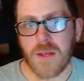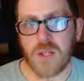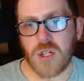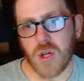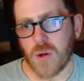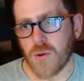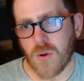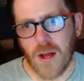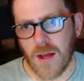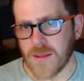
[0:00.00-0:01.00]
Joe
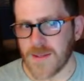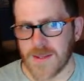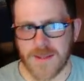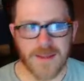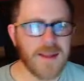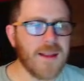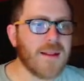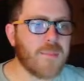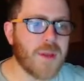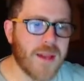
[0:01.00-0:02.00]
Grants.
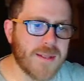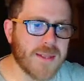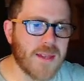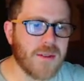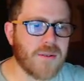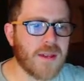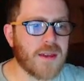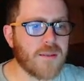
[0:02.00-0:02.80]
Because the unit